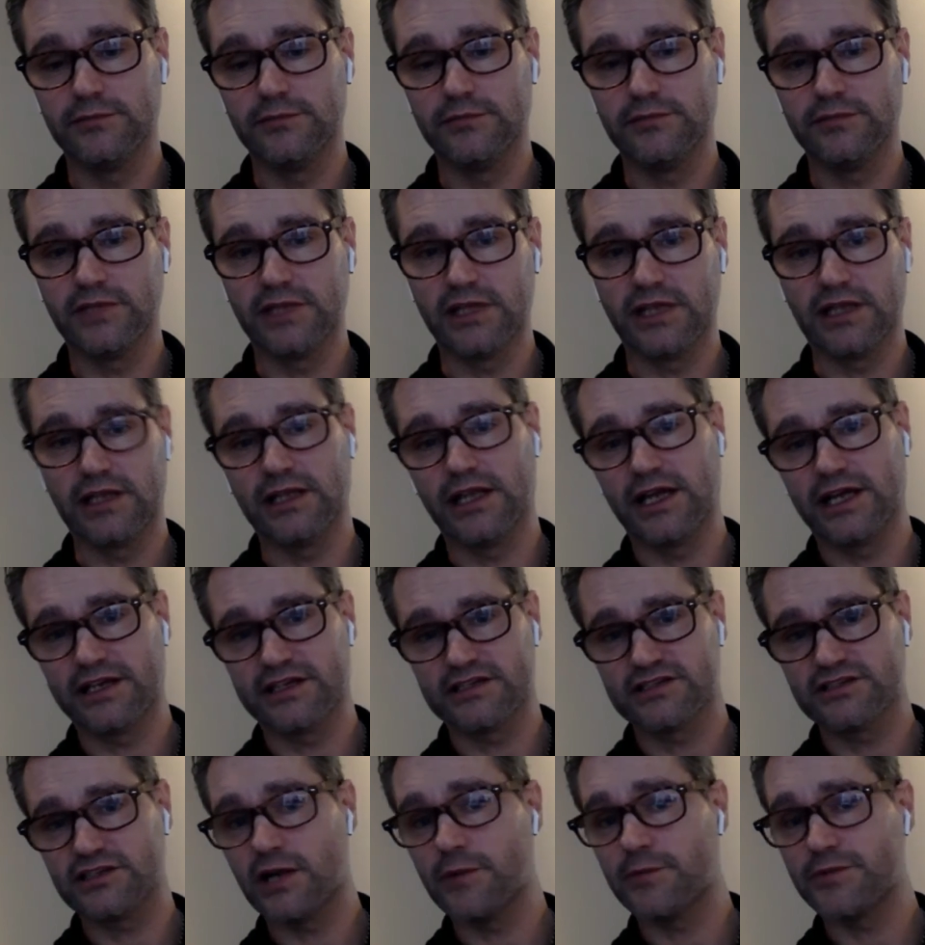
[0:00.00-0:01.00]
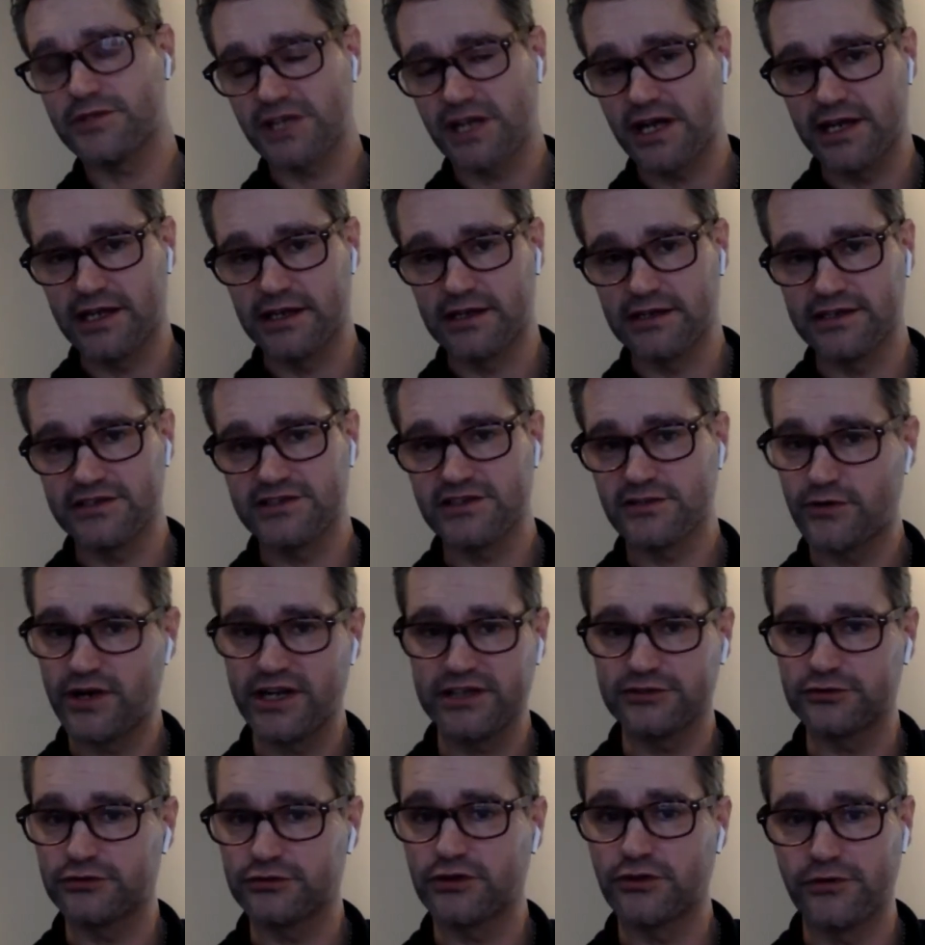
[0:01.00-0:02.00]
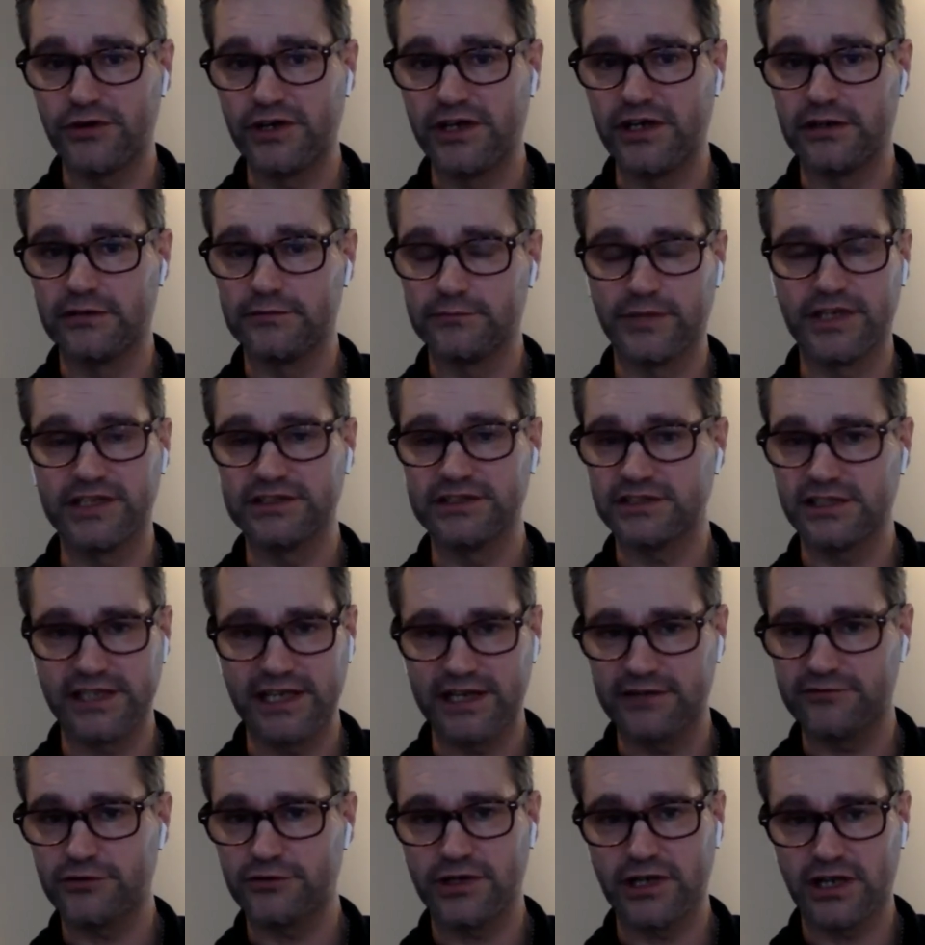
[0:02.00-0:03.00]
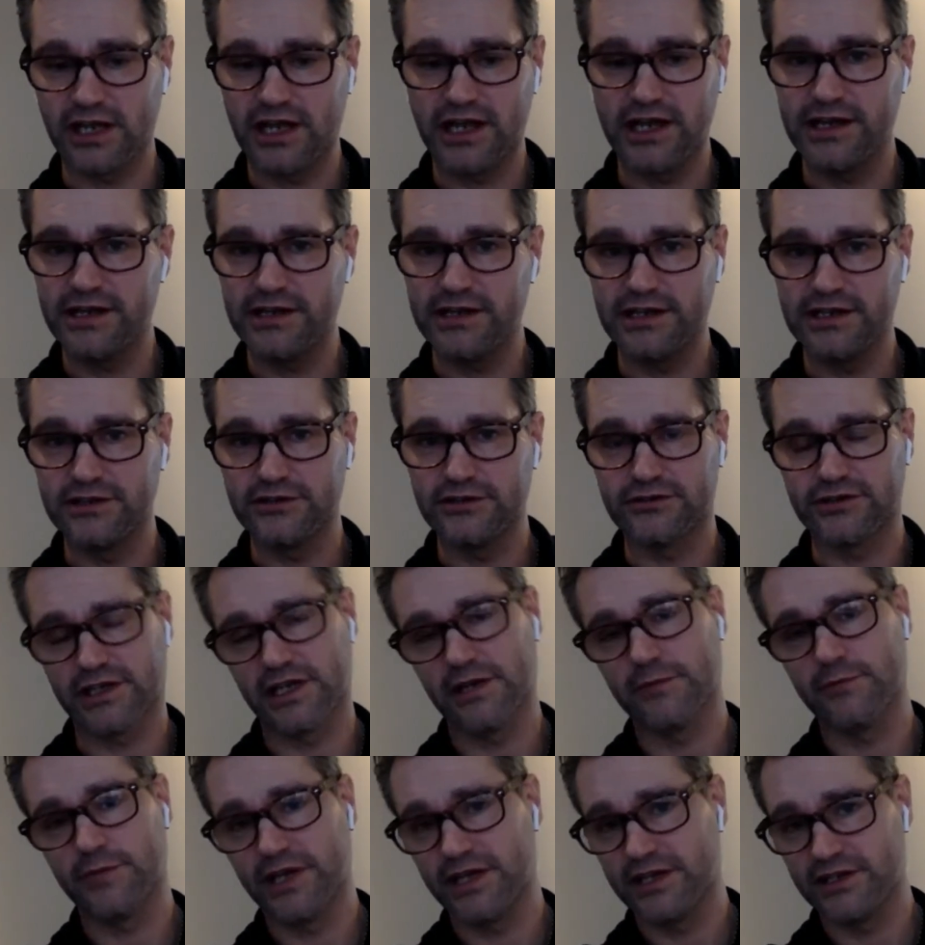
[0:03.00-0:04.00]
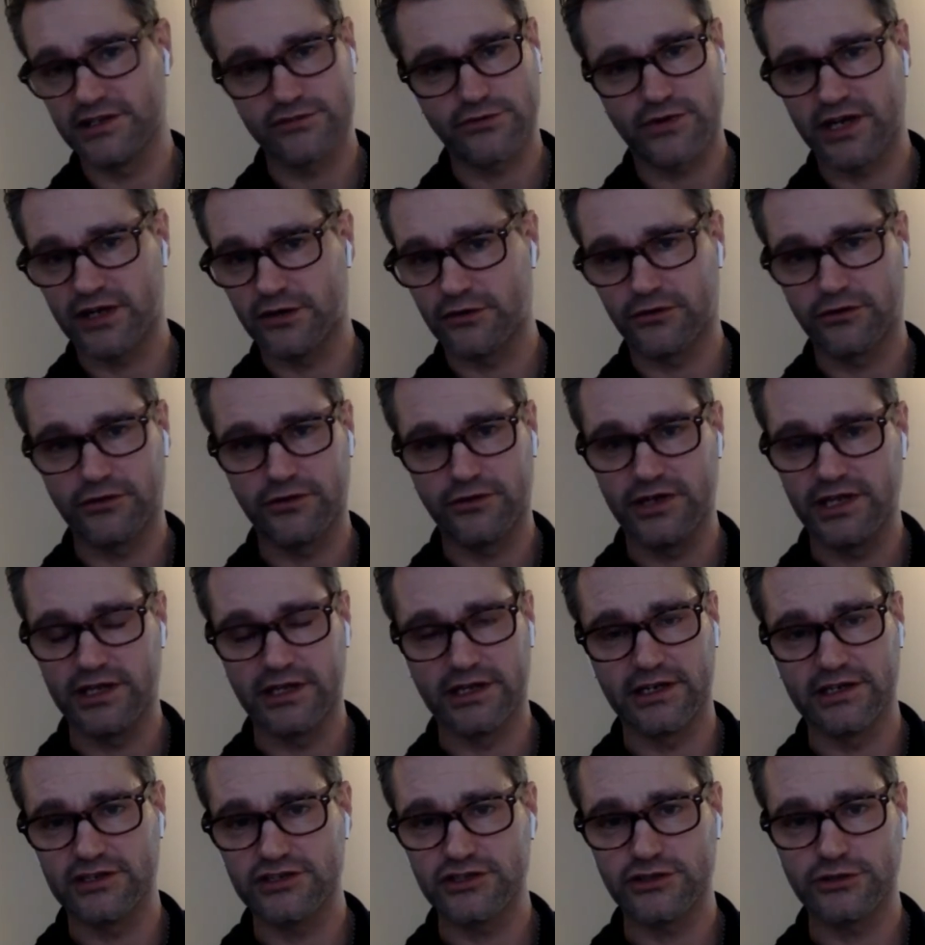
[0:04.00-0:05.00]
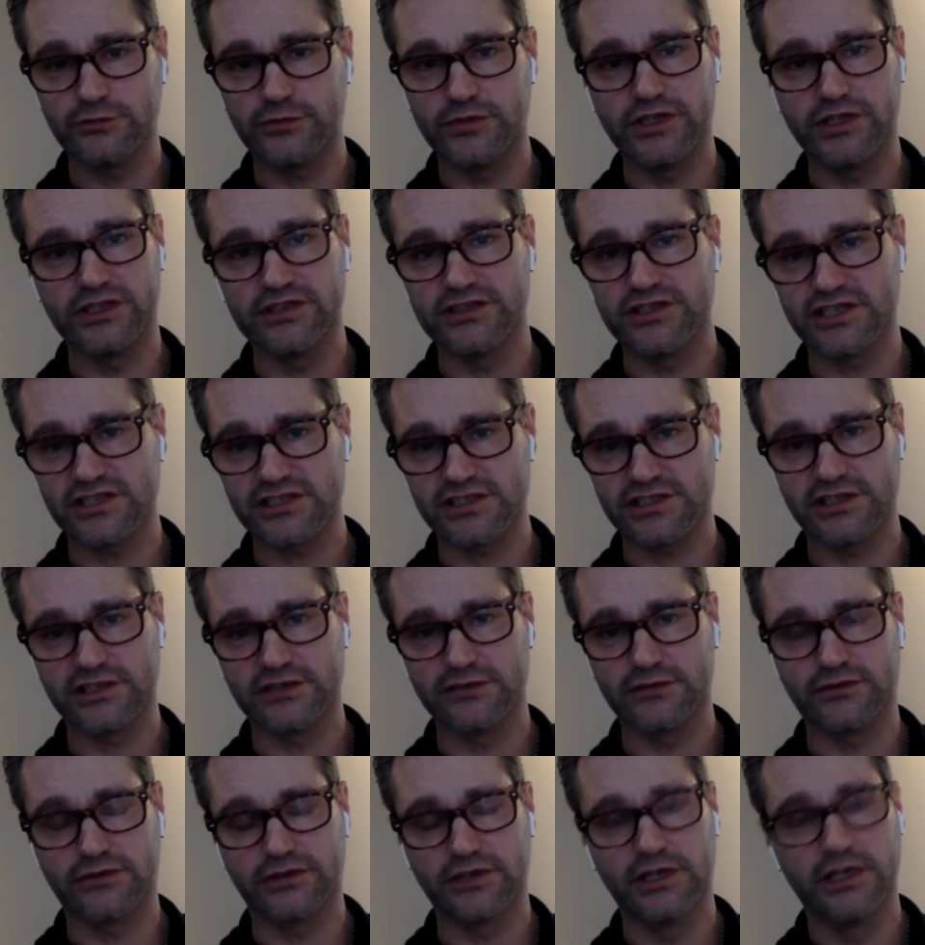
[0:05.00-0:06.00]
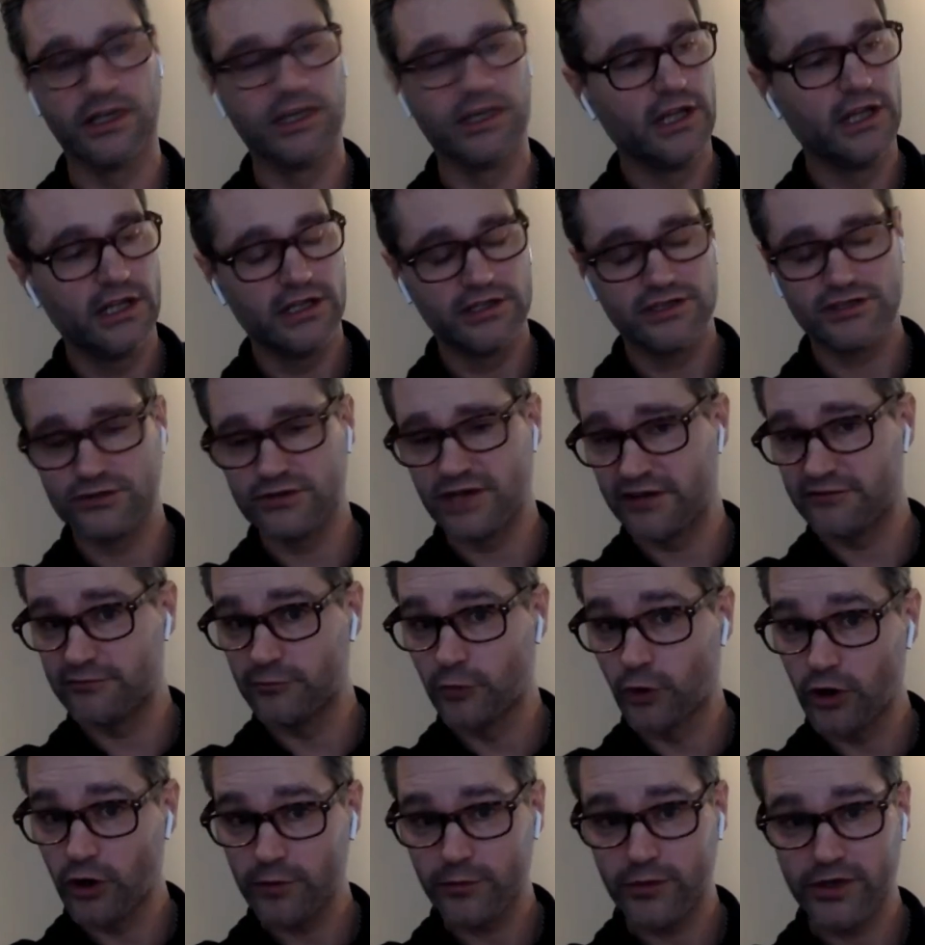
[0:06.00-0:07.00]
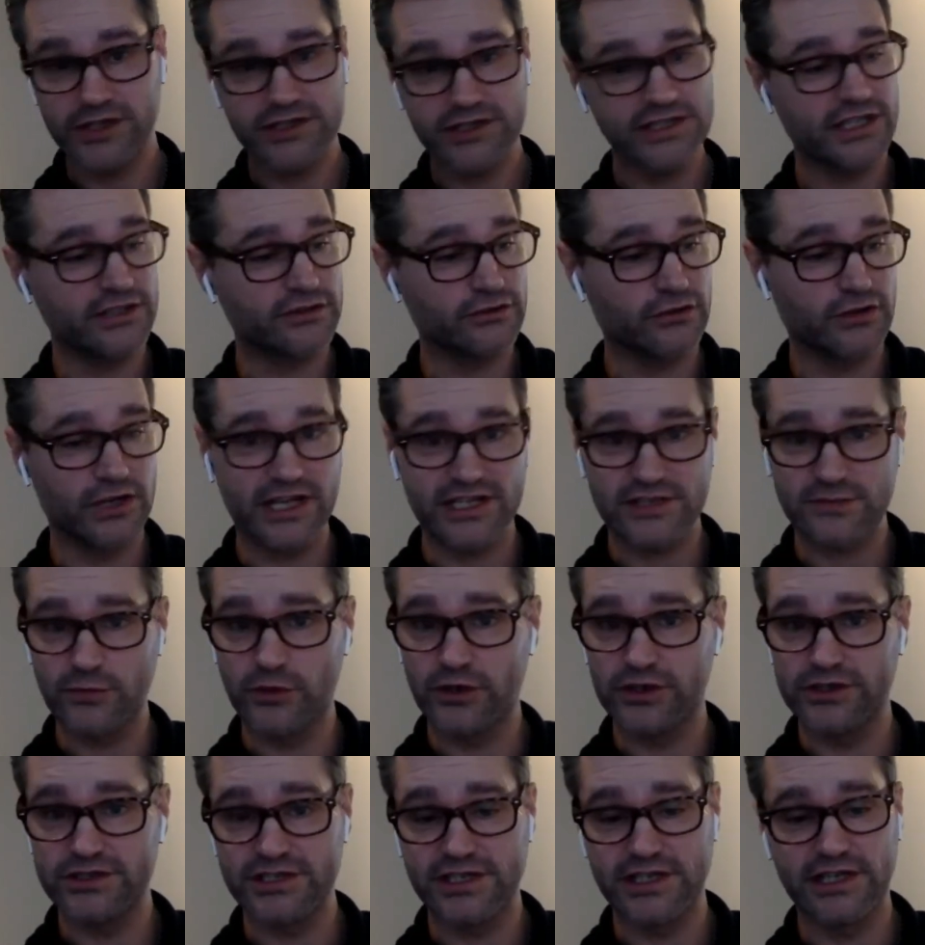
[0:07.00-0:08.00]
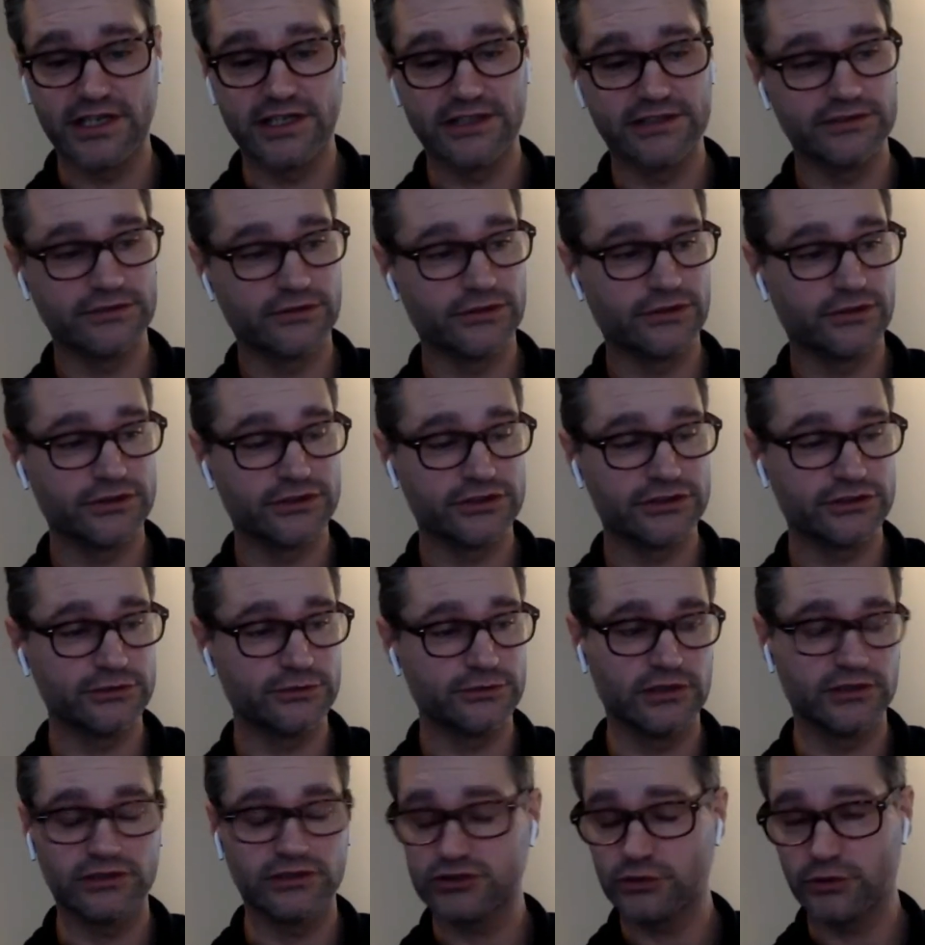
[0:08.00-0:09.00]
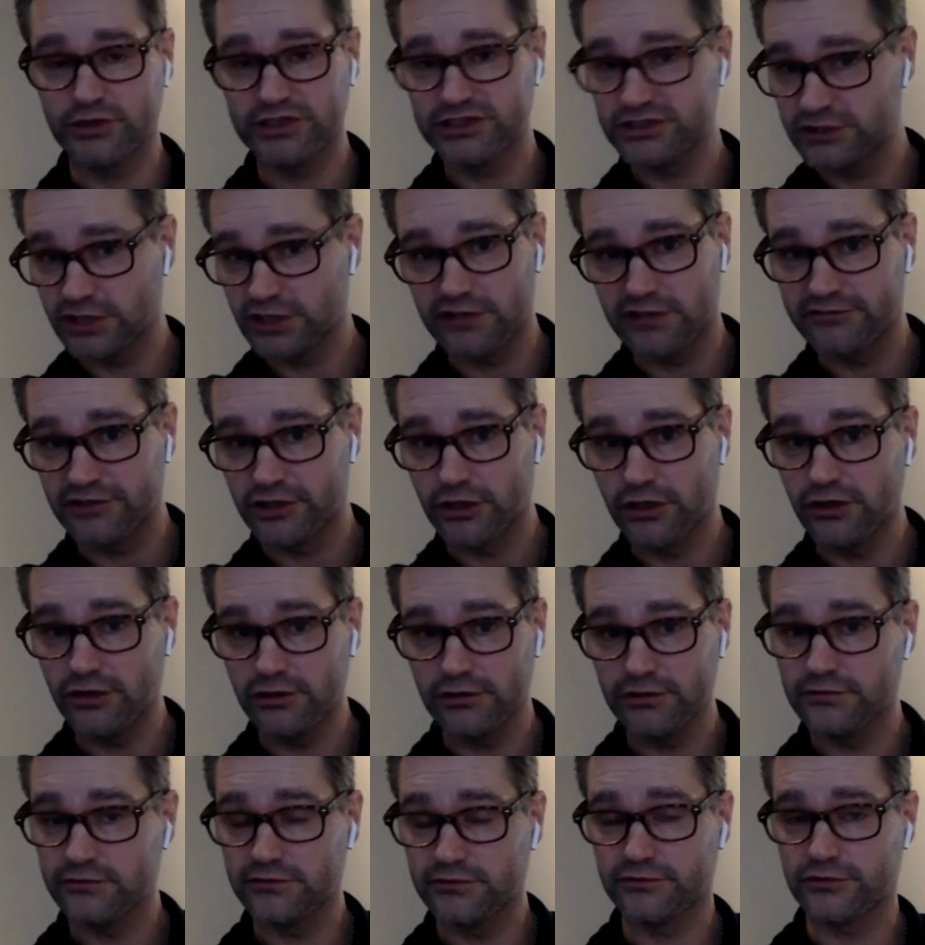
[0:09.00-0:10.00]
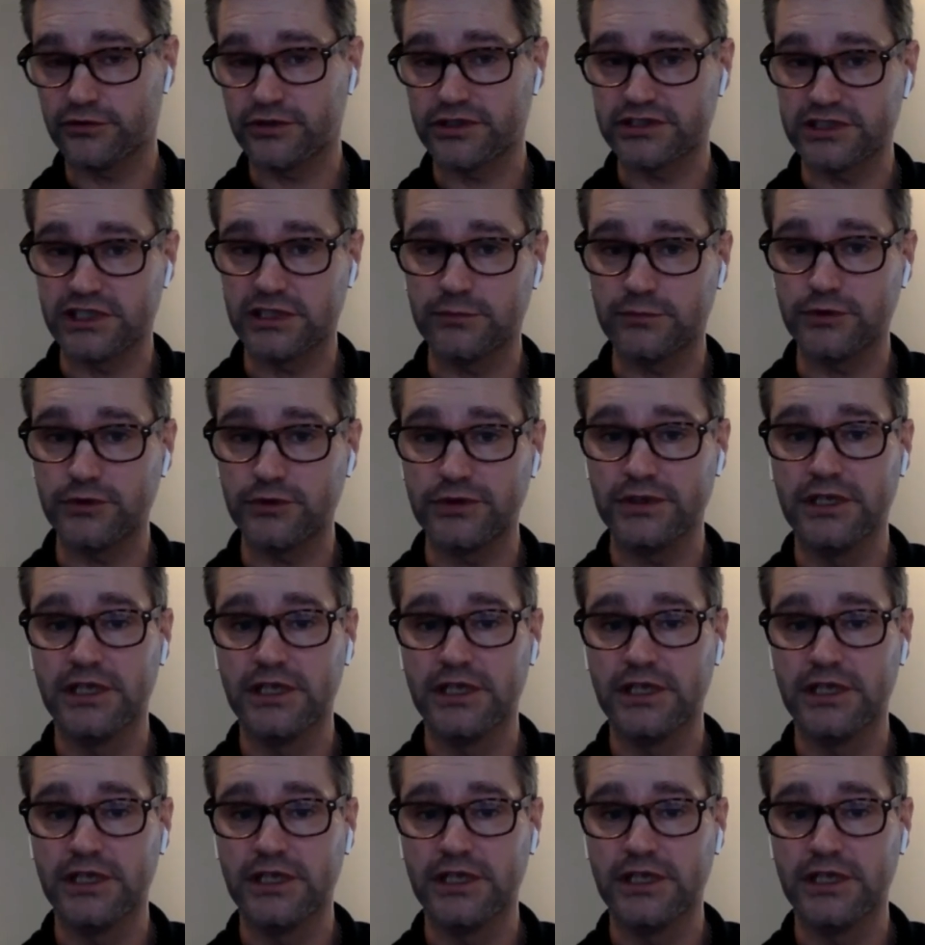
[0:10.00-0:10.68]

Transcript: Like a stop sign, it's red or green. Basically every line in your campaign is red or green and it should be adjusted, or should have more budget or less budget, or should switch off at all, for example.